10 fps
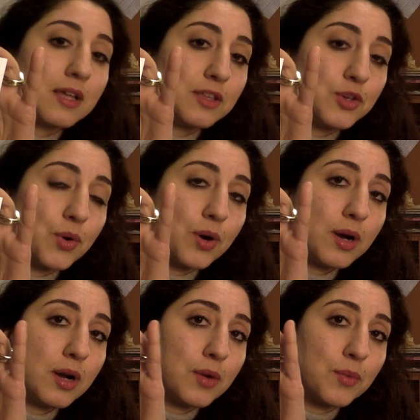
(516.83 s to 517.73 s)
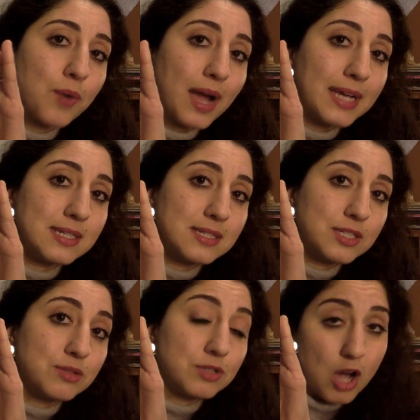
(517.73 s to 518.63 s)
your right
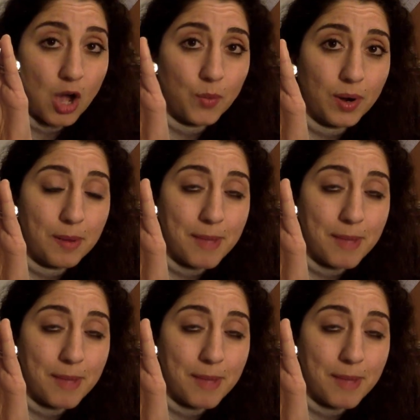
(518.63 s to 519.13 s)
to not wear a